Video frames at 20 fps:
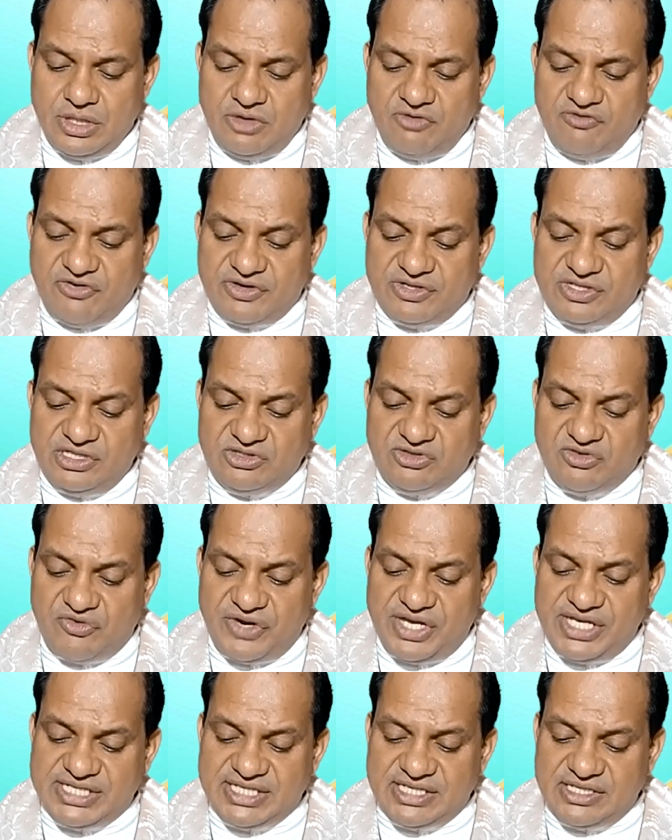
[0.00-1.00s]
For this
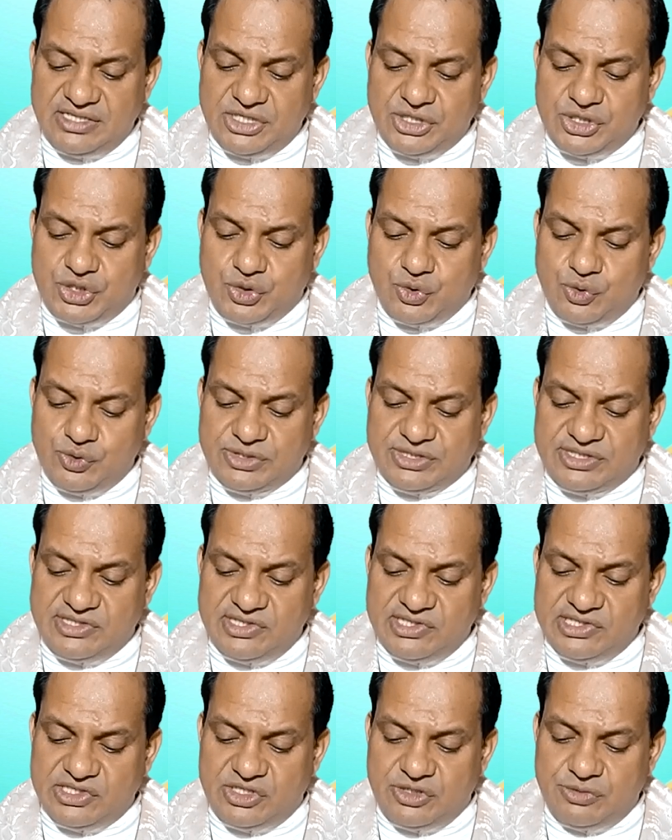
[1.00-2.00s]
reason the Jews
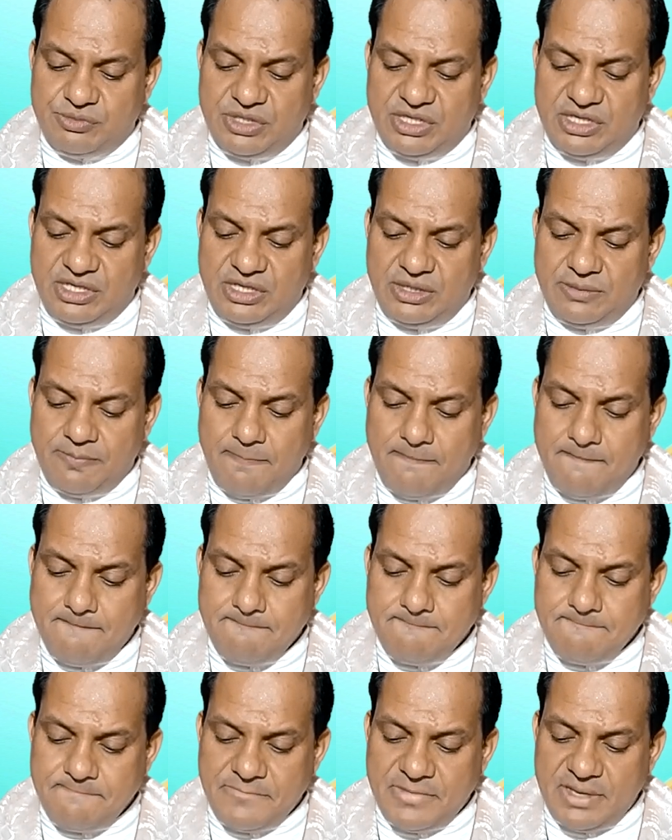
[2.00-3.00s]
seized me
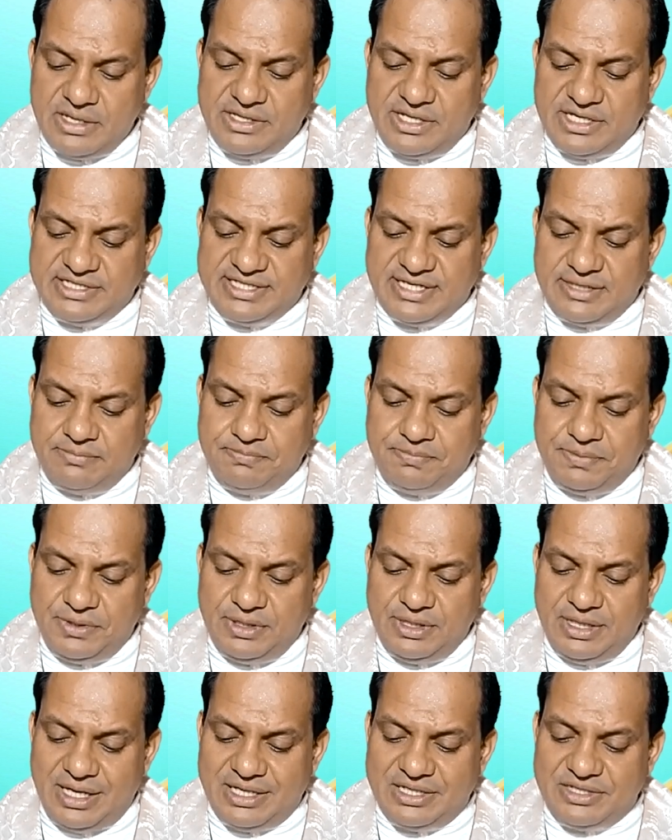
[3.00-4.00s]
in the
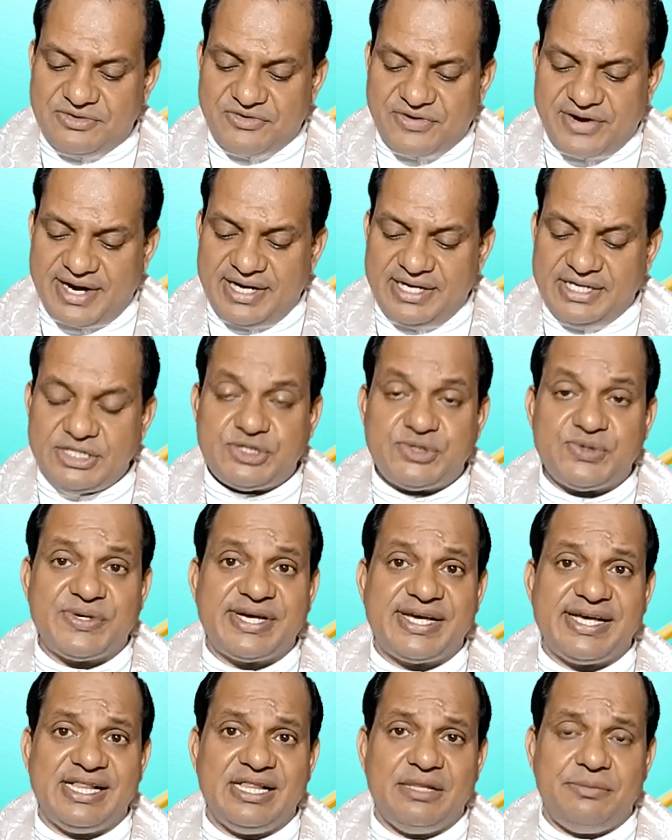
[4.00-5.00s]
temple and tried to
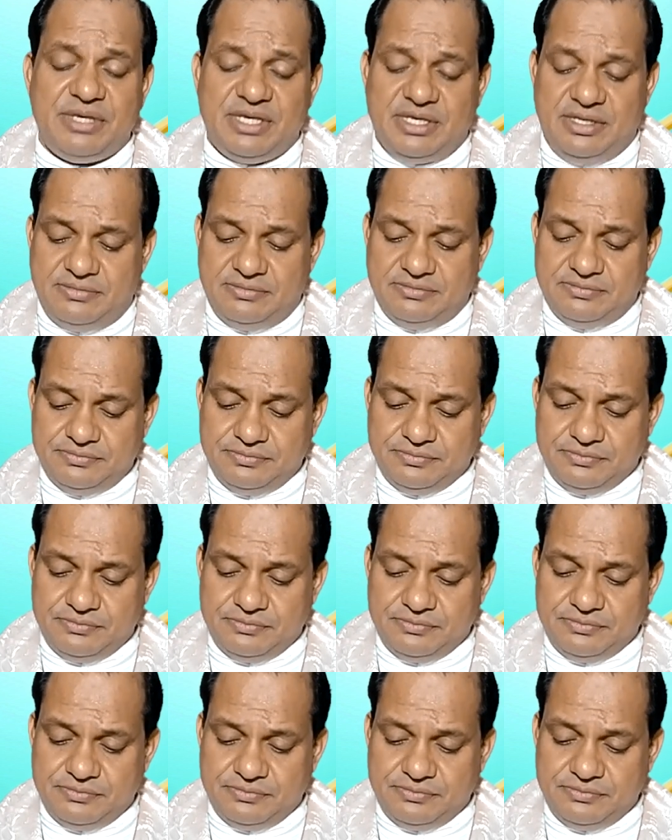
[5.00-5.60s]
kill me.